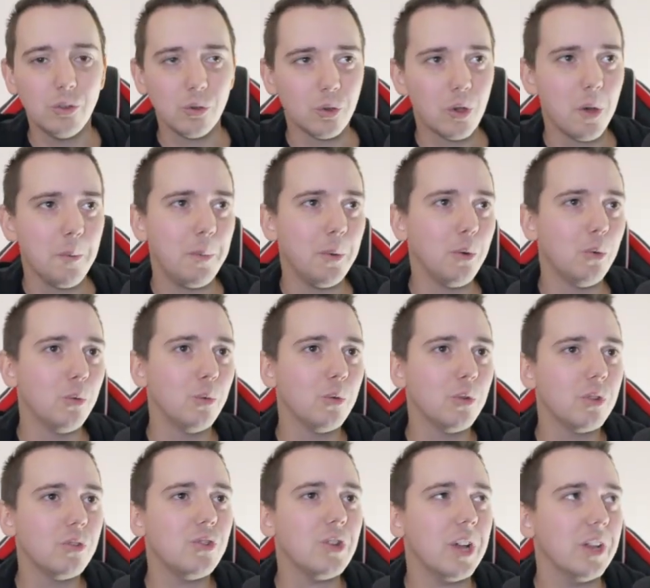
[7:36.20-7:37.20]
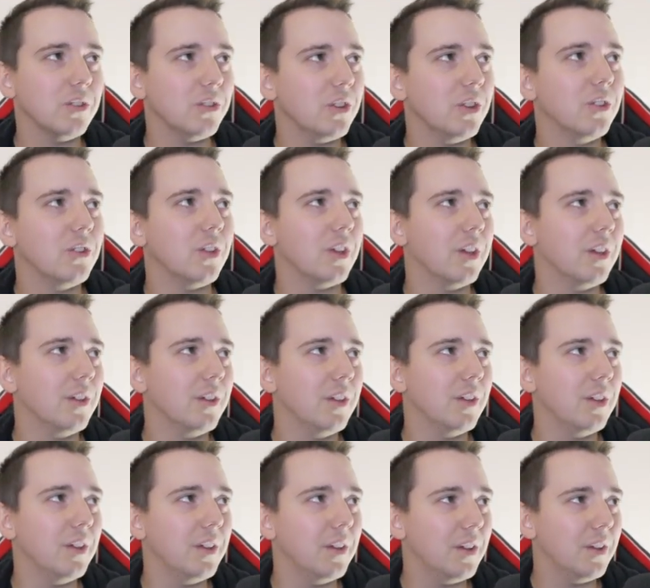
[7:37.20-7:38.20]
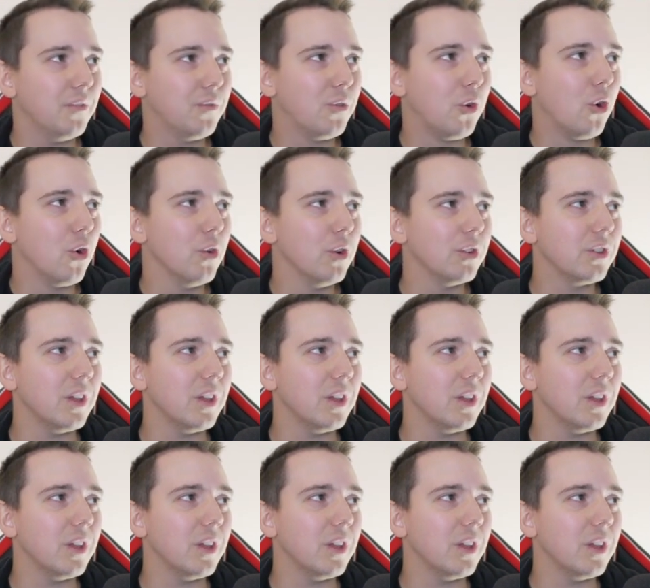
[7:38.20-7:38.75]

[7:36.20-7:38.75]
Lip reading: a couple chances for us